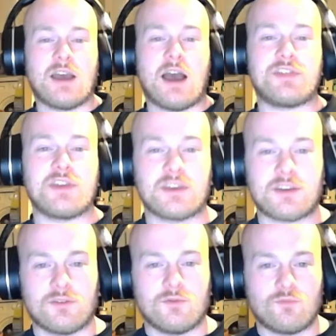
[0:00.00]
I
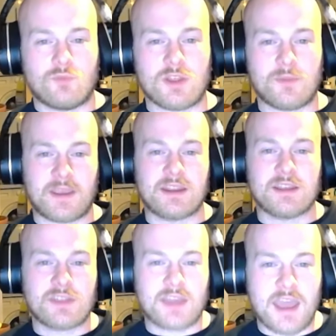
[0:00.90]
think at the beginning
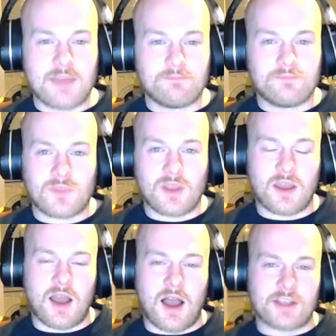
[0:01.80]
of the game,
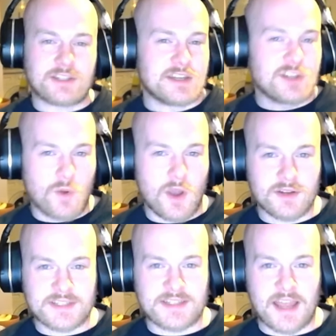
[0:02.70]
I didn't quite
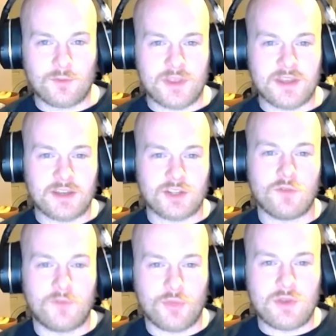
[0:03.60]
understand why they didn't go
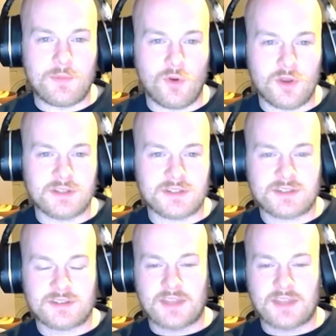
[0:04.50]
for 3 points.